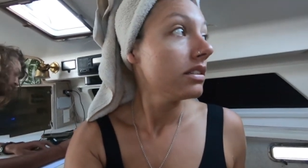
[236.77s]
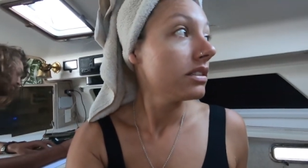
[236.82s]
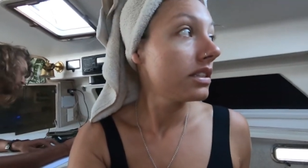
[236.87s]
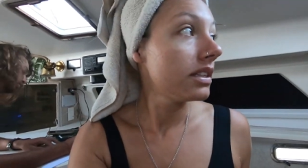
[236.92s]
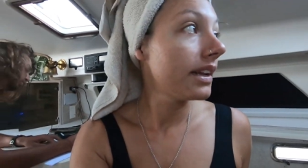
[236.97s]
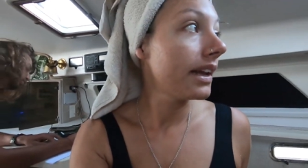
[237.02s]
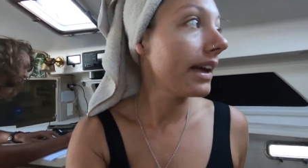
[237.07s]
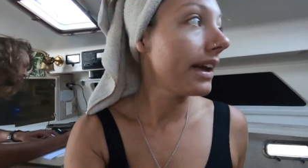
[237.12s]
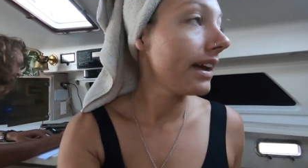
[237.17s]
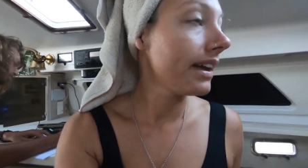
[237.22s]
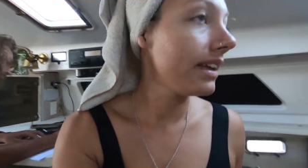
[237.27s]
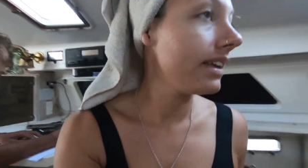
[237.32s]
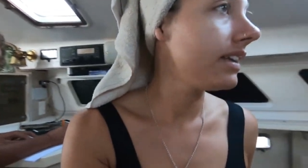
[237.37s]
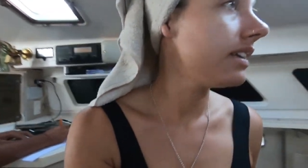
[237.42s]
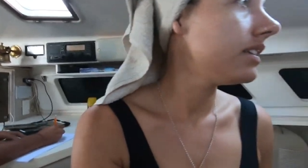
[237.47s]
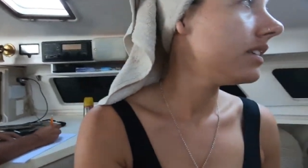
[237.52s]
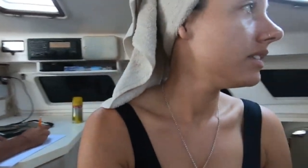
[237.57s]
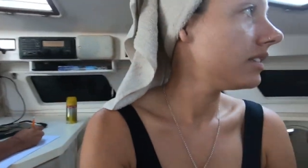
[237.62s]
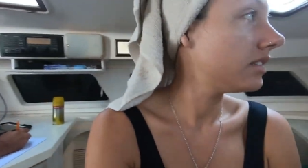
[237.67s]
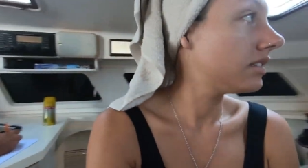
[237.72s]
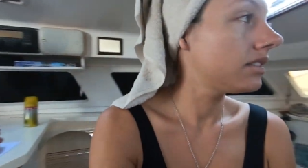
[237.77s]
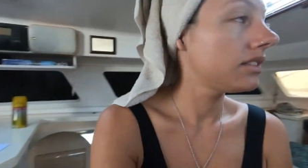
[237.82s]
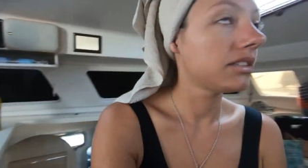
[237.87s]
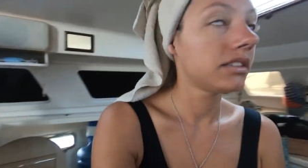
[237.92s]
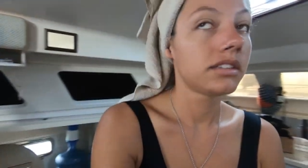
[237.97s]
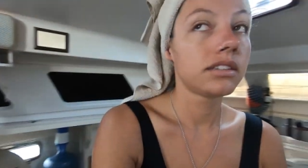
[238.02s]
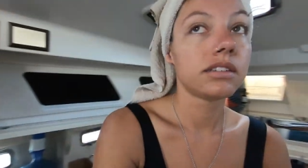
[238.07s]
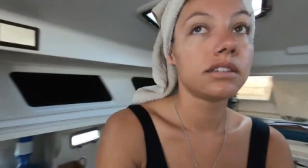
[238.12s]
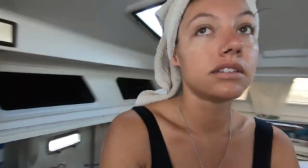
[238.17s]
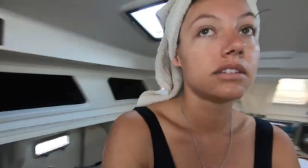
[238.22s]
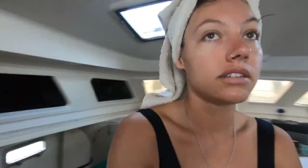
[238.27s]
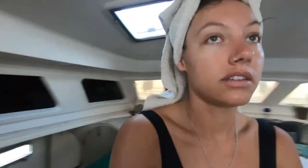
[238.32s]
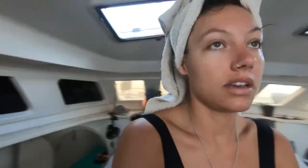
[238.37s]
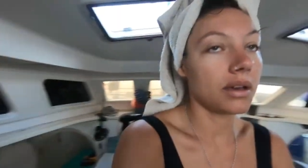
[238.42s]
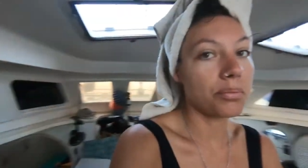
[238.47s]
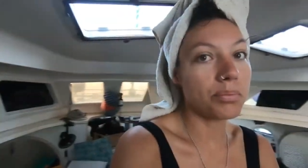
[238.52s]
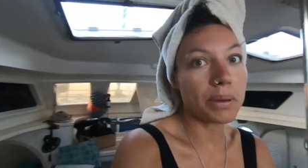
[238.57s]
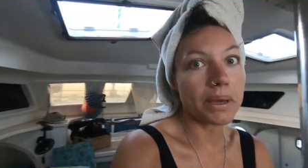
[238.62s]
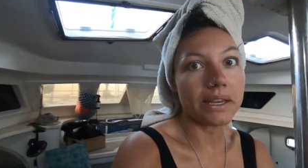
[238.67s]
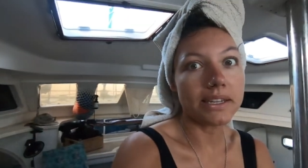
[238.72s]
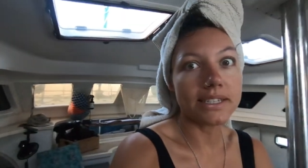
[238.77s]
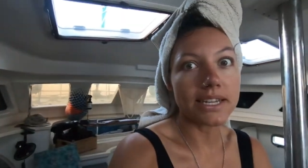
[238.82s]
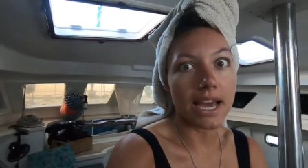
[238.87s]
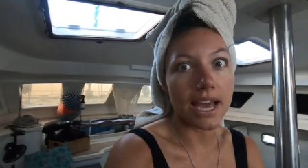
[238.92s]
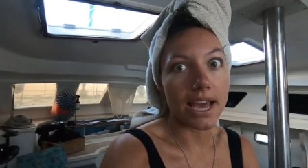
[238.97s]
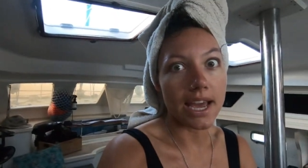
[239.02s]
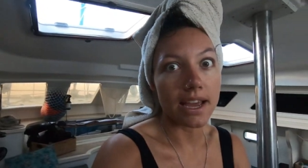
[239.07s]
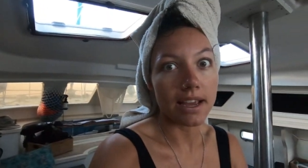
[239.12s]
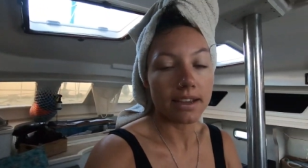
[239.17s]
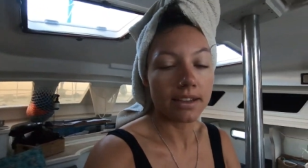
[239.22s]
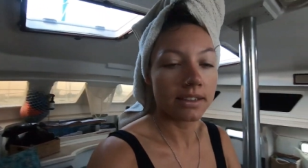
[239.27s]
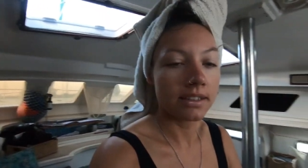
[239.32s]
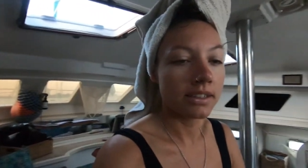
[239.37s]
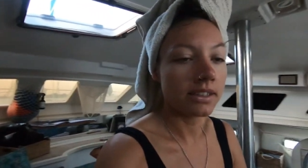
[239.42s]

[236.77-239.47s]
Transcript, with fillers: Today is a big day.